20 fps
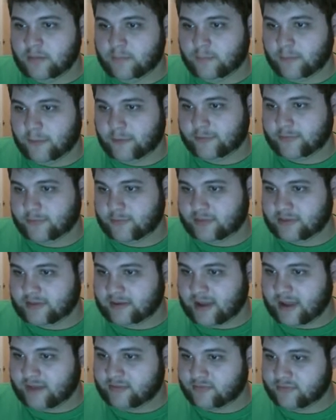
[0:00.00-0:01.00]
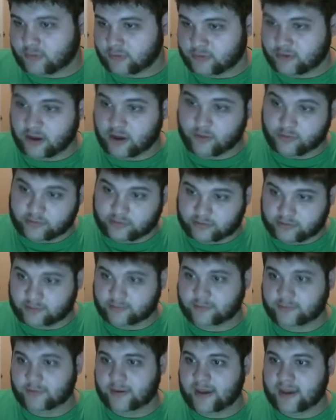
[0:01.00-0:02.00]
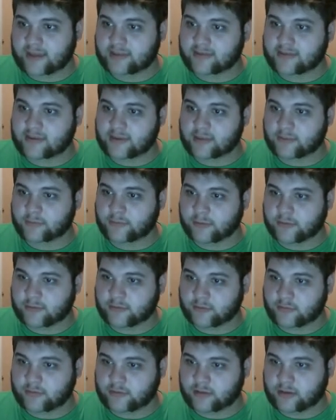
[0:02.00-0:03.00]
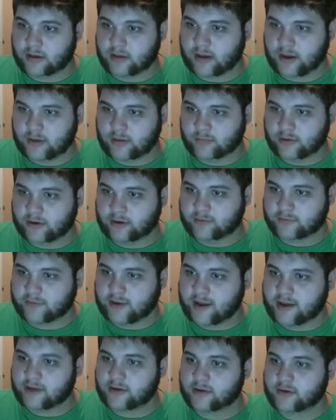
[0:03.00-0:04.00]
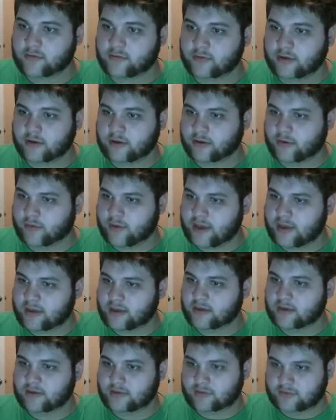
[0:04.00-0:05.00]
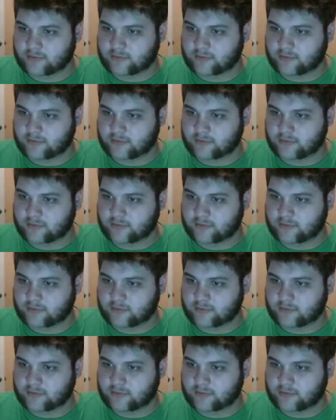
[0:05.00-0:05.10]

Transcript: Person with the knife will go with their 2 8s, and the person running away 2